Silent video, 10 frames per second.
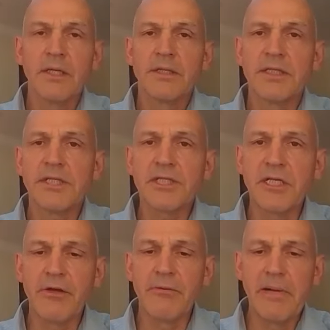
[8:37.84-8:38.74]
This is
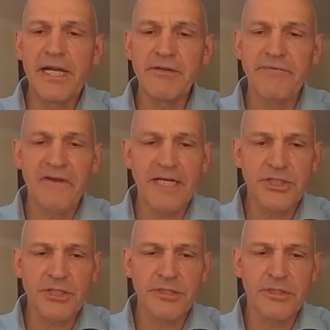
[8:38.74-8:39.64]
now
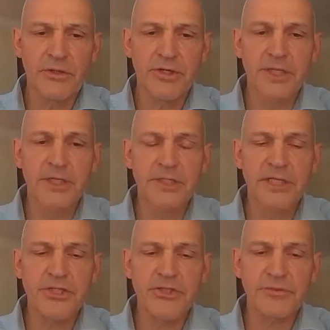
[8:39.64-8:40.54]
manufactured on an
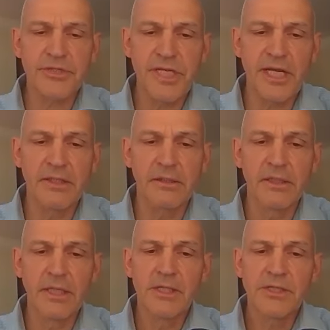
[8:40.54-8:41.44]
industrial scale
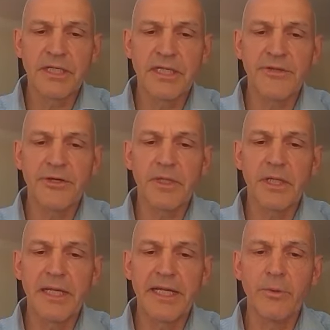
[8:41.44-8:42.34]
together with
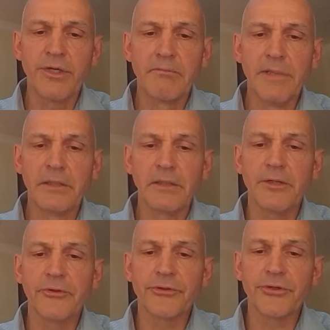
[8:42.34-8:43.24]
liquid milk
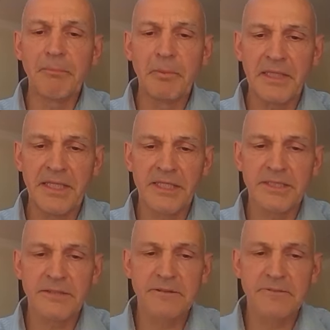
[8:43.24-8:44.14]

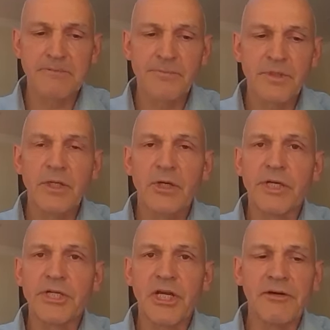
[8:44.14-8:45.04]
replicate,
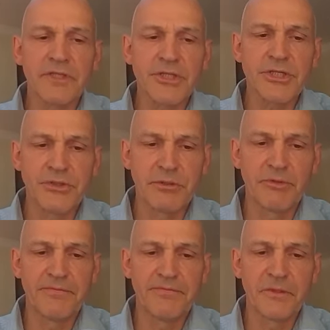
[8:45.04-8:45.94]
which after
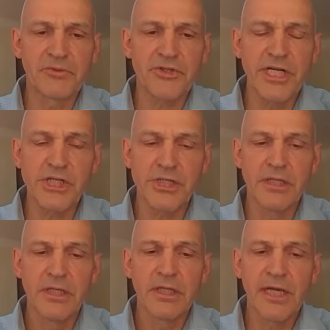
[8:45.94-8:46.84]
suitable
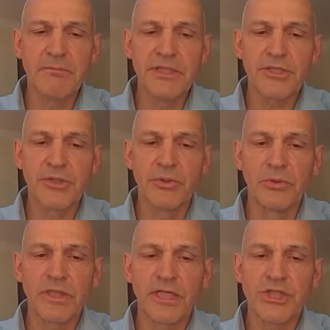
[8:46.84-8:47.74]
filtration can be
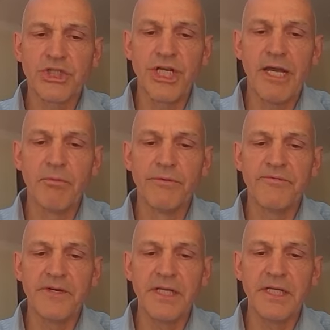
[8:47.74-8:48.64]
sold as
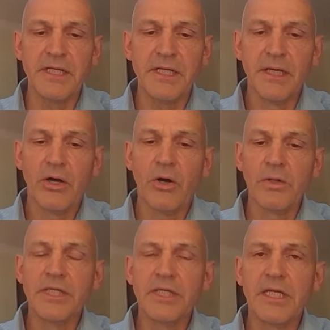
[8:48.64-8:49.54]
GMO-free,
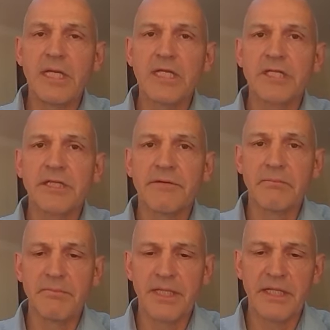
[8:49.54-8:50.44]
all the yeast having
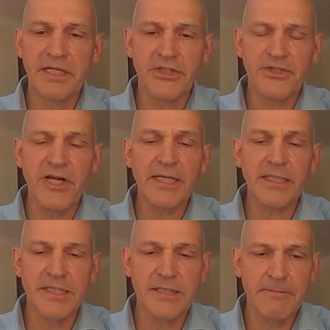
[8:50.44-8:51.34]
been
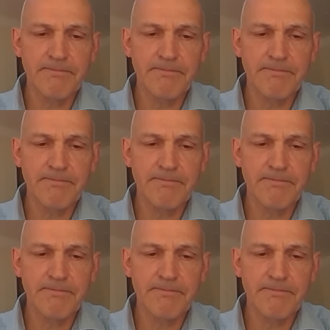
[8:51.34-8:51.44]
extracted.